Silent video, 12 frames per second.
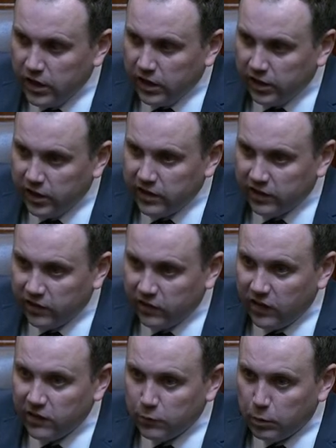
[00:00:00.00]
and I think the
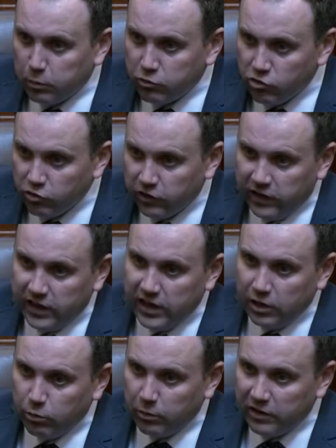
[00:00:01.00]
sensible, prudent thing
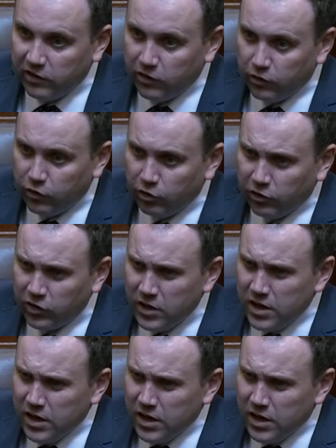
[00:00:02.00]
here would be to defer it.